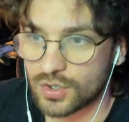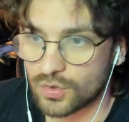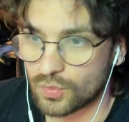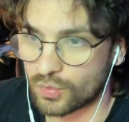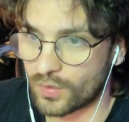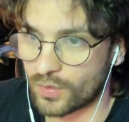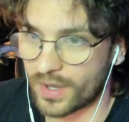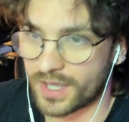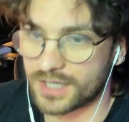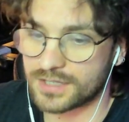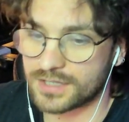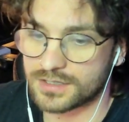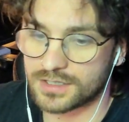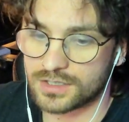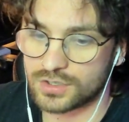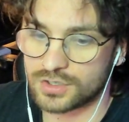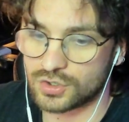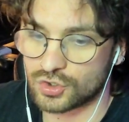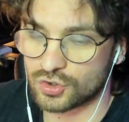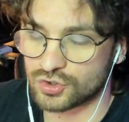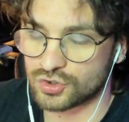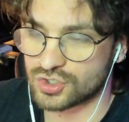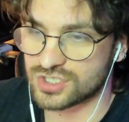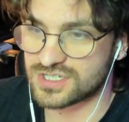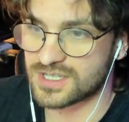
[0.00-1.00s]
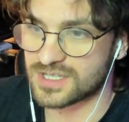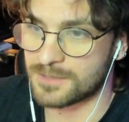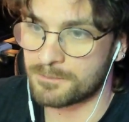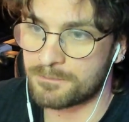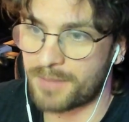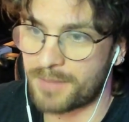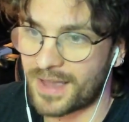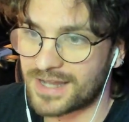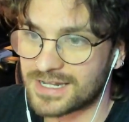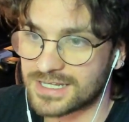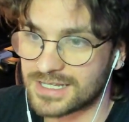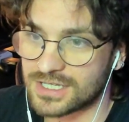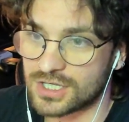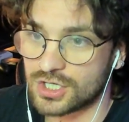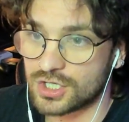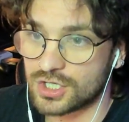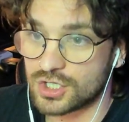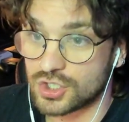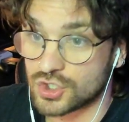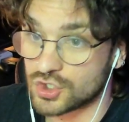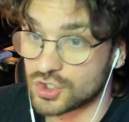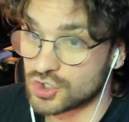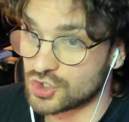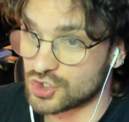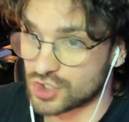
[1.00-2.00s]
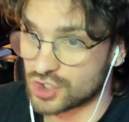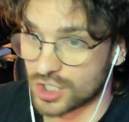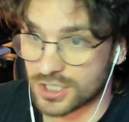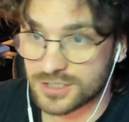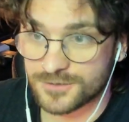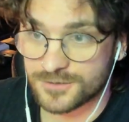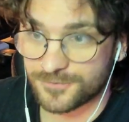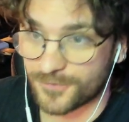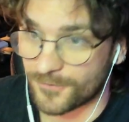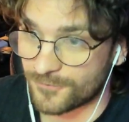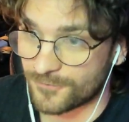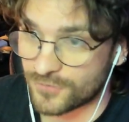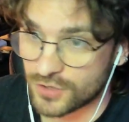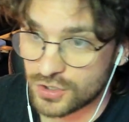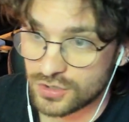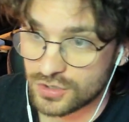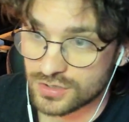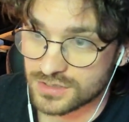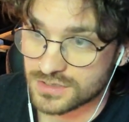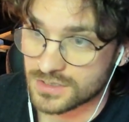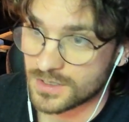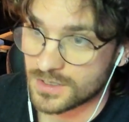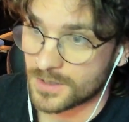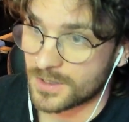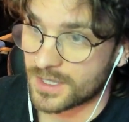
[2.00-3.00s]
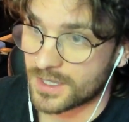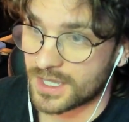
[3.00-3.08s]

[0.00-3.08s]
when you're just embedding just for views?